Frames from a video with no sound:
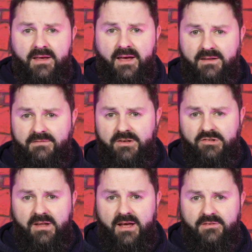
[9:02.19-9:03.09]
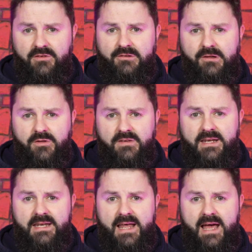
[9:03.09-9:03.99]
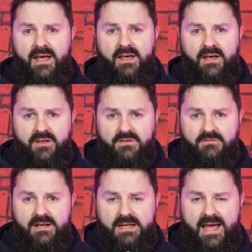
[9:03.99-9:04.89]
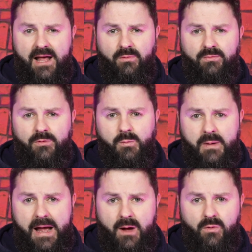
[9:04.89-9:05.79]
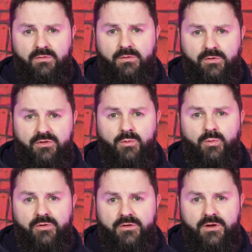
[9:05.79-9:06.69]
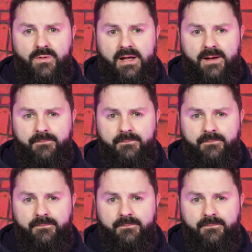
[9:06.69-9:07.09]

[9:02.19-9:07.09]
and the visualizer slotting in there as a really helpful, powerful tool to do that.